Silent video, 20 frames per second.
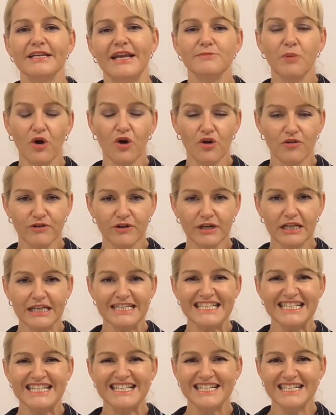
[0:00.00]
is
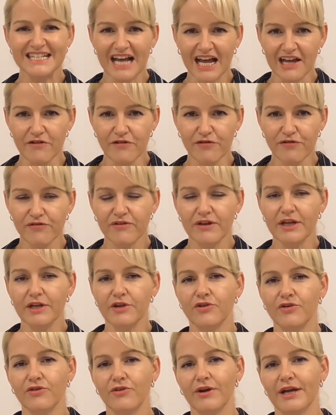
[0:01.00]
perfectly safe
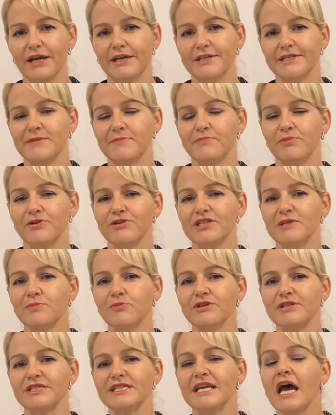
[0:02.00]
in your
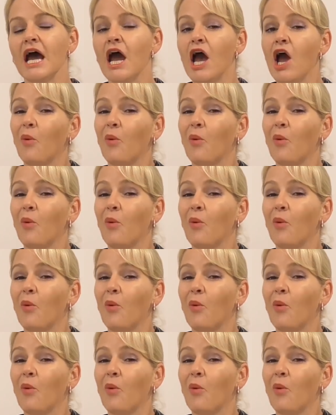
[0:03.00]
antiperspirants.